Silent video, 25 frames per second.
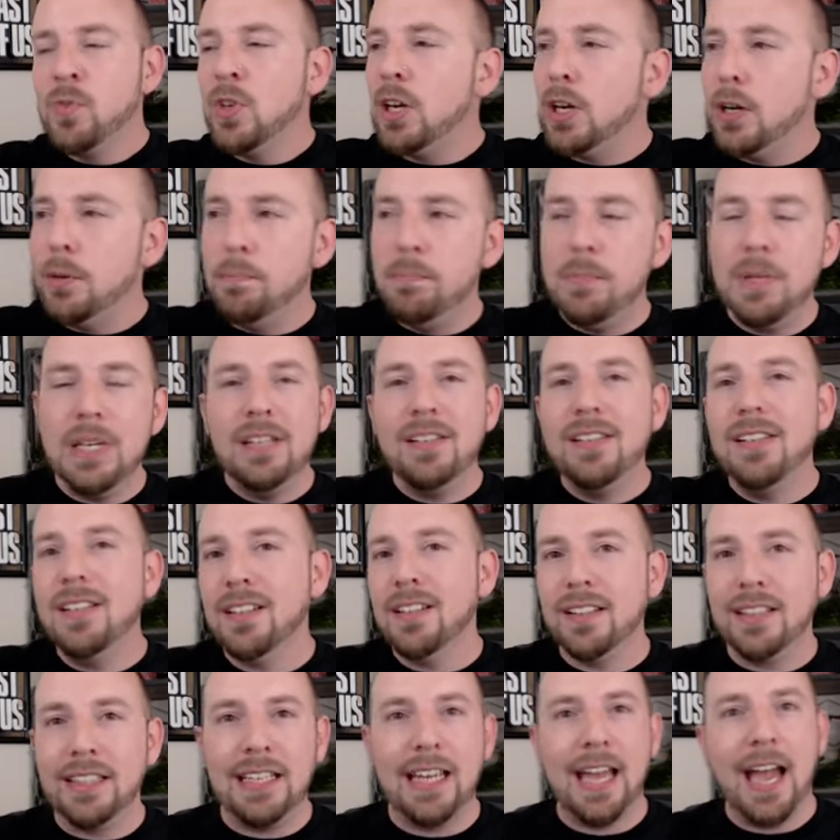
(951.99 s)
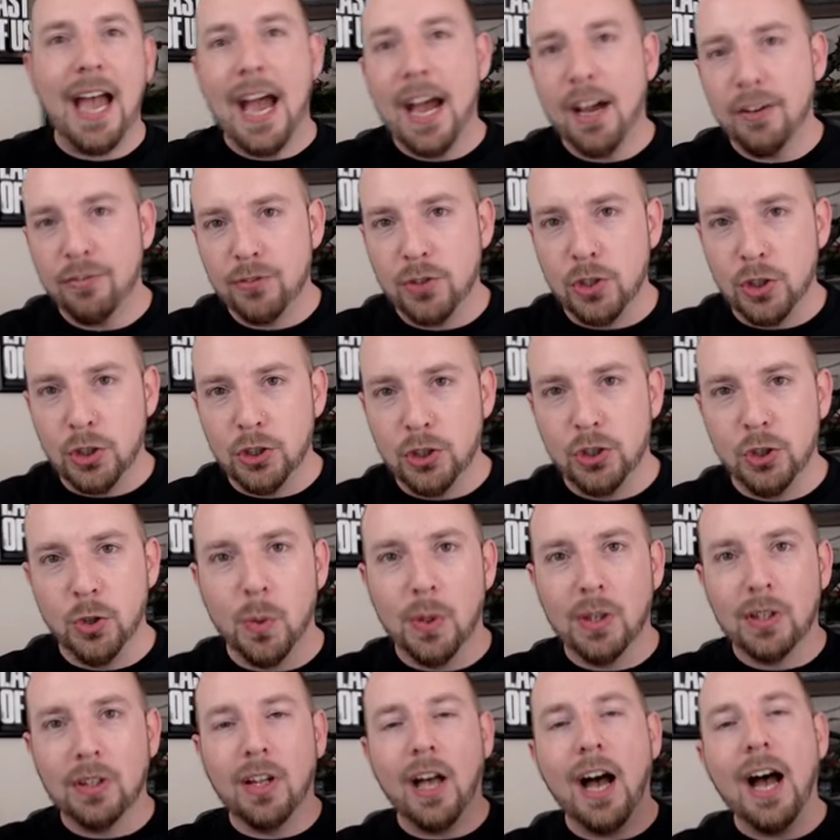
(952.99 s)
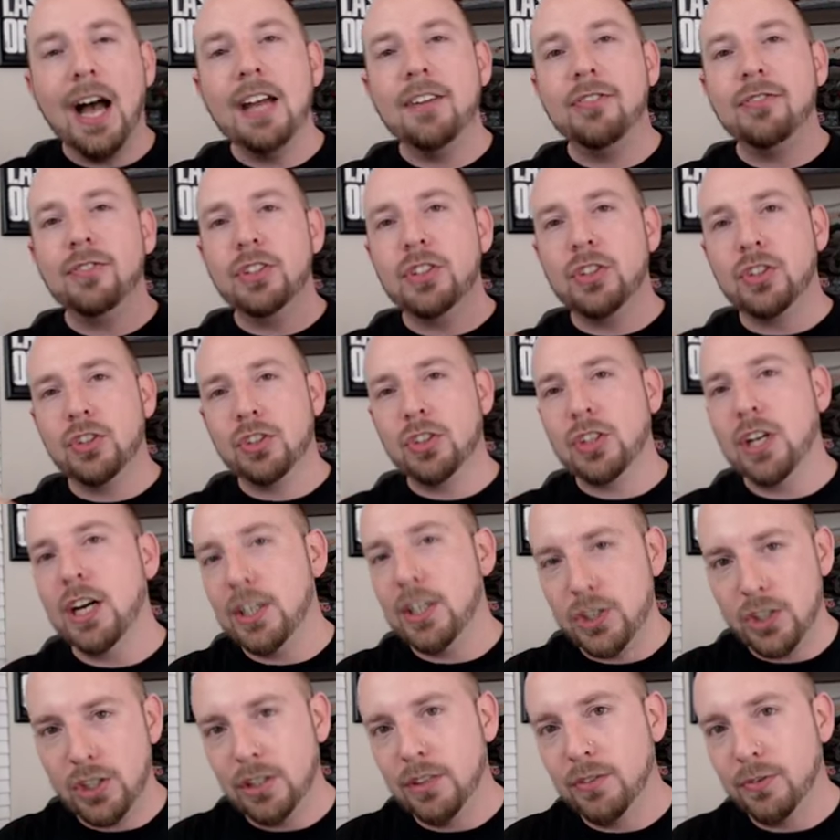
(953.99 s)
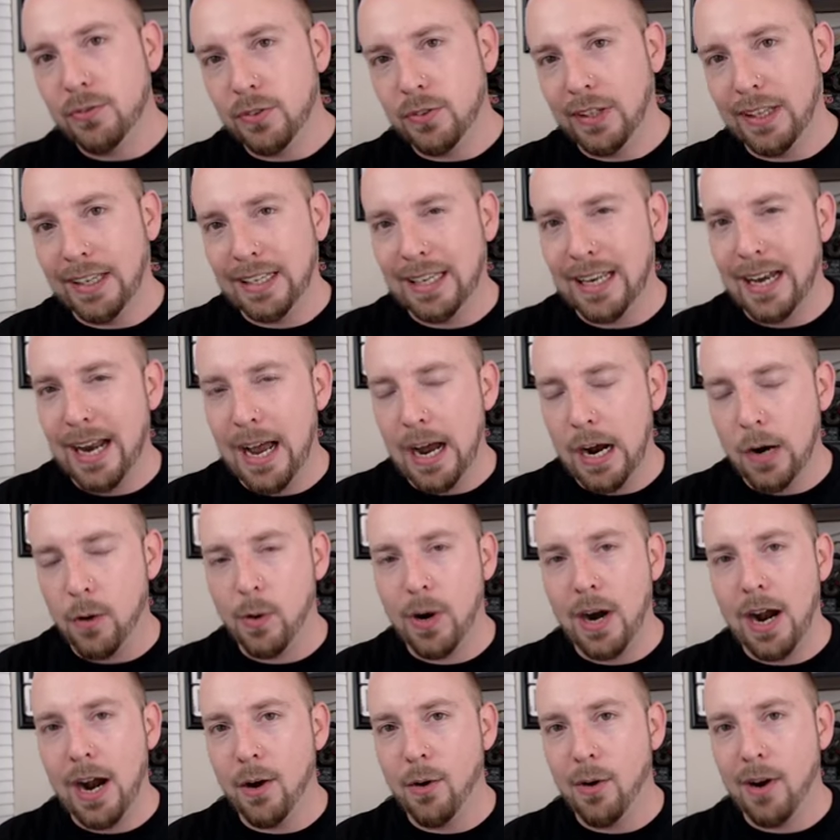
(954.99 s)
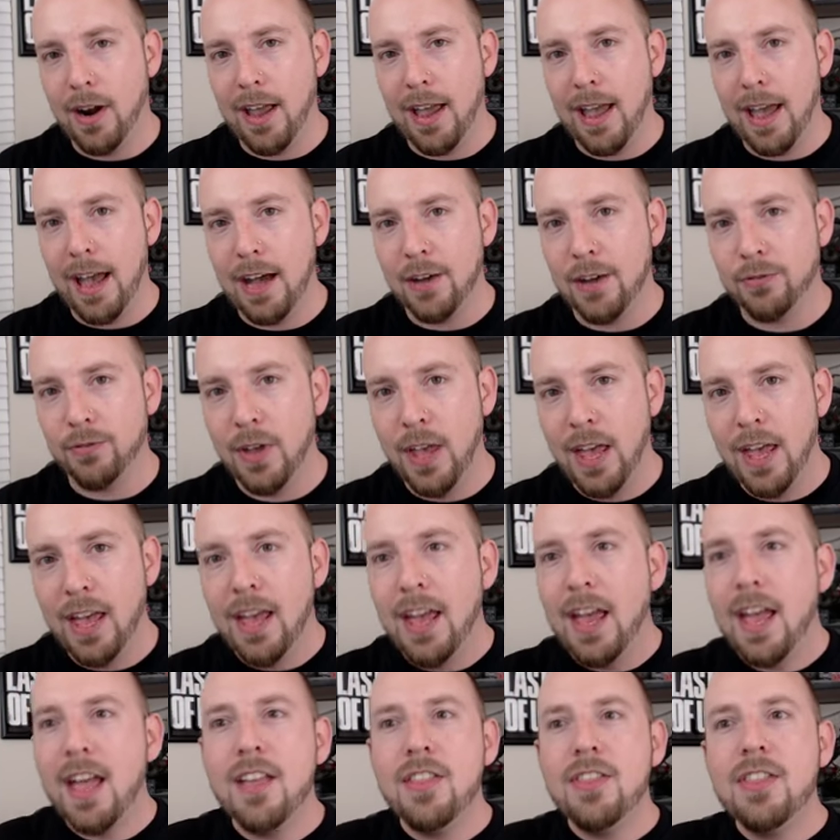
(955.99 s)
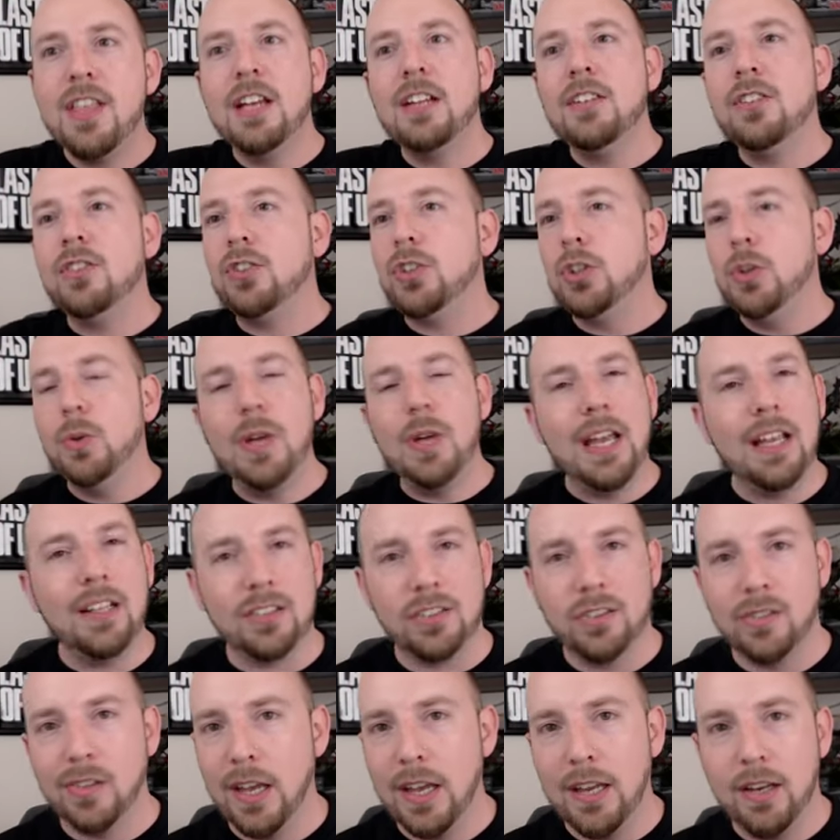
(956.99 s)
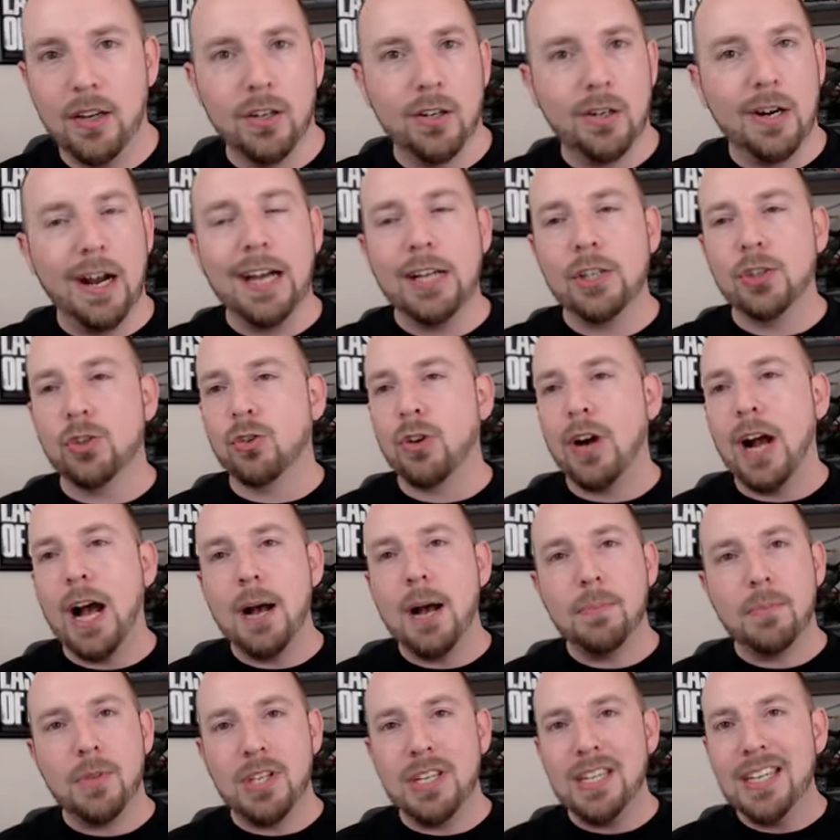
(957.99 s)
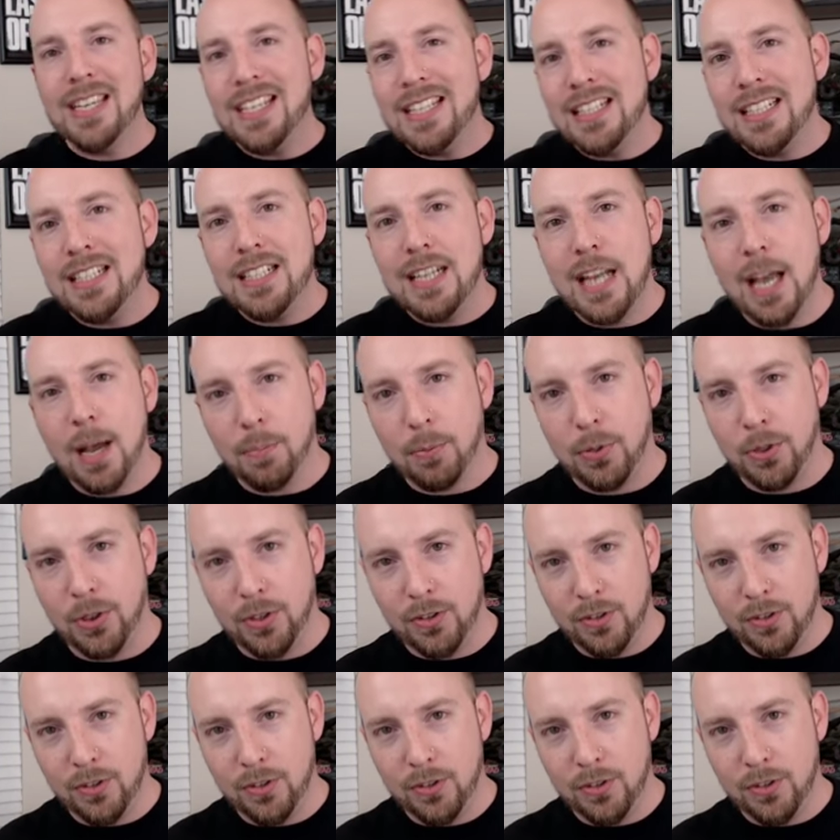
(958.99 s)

Immediately after, do a live discussion for like an hour, hour and a half, and then two days later I drop the in-depth.